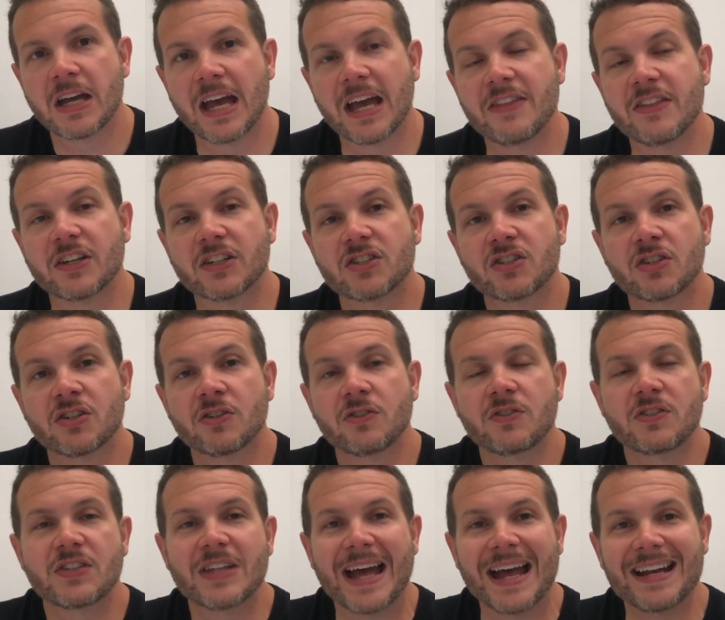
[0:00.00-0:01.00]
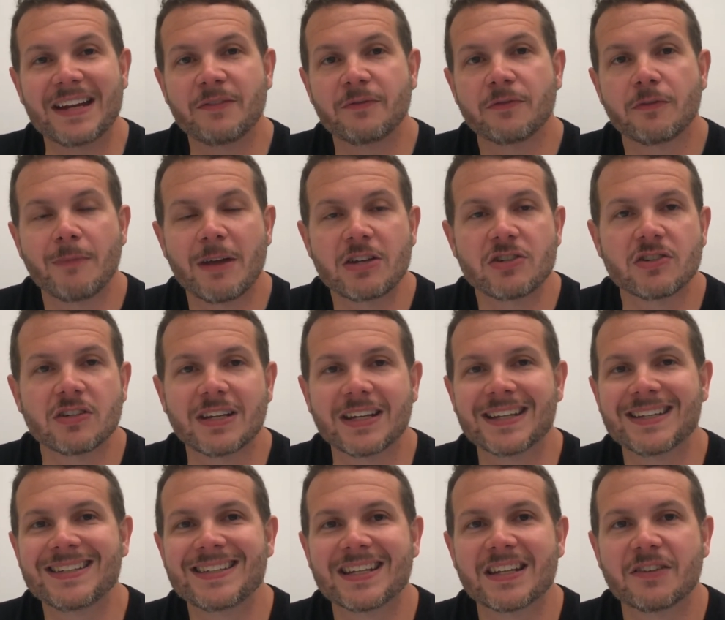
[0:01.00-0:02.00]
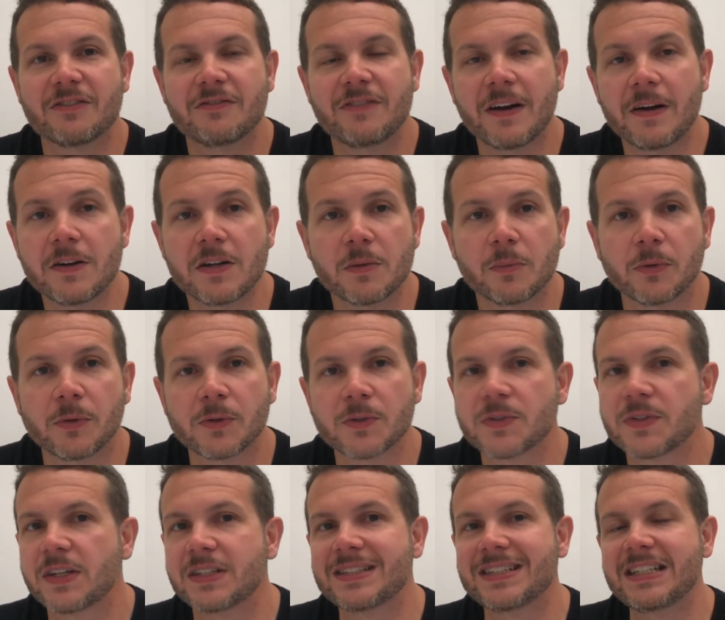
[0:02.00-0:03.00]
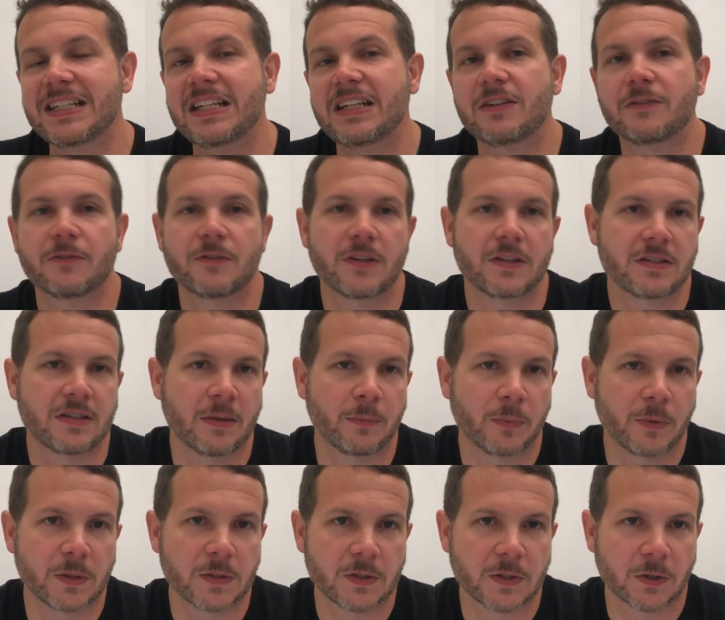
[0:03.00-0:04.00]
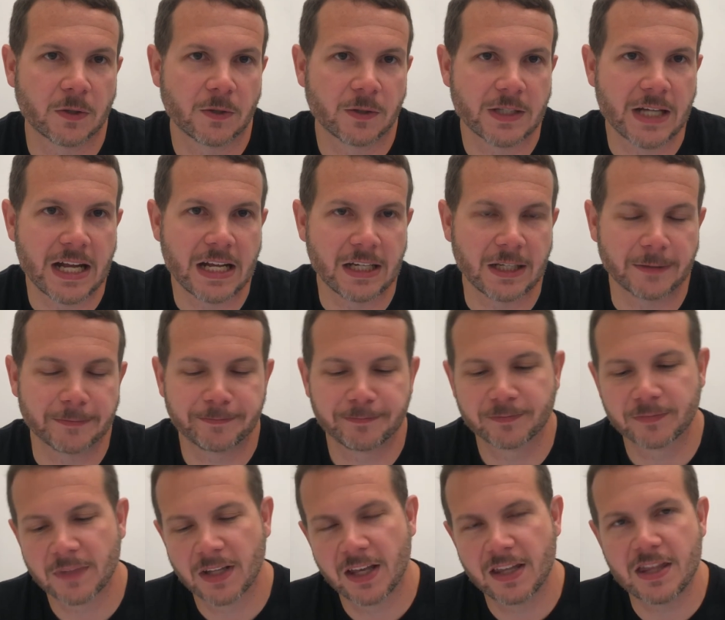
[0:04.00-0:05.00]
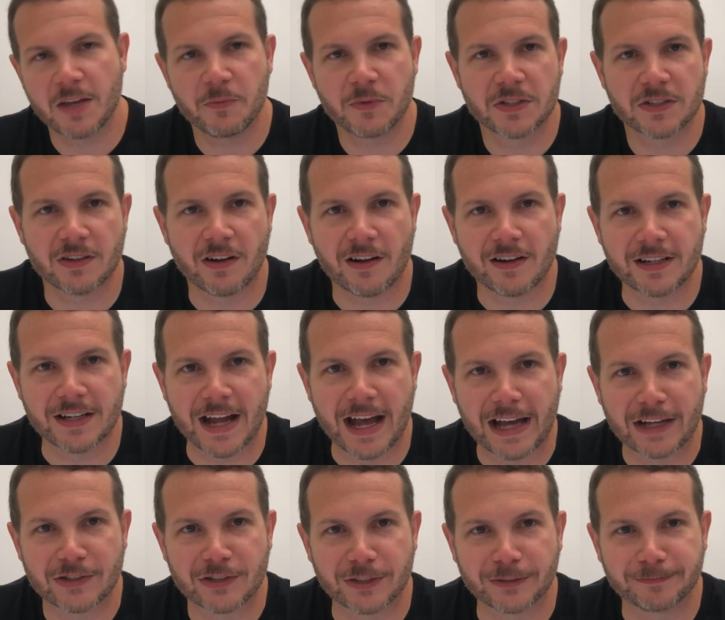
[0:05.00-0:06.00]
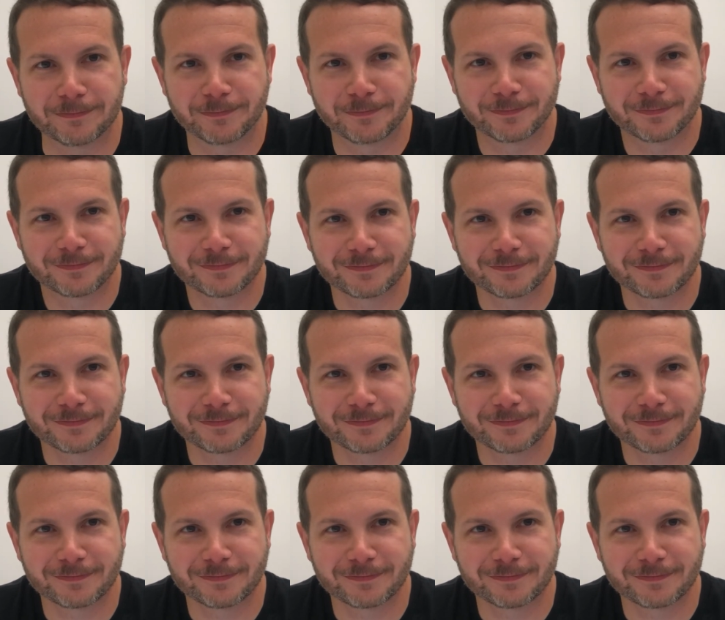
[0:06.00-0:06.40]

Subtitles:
and then turns that information into the variables that's needed for the templates to create it. And then we saw it in action.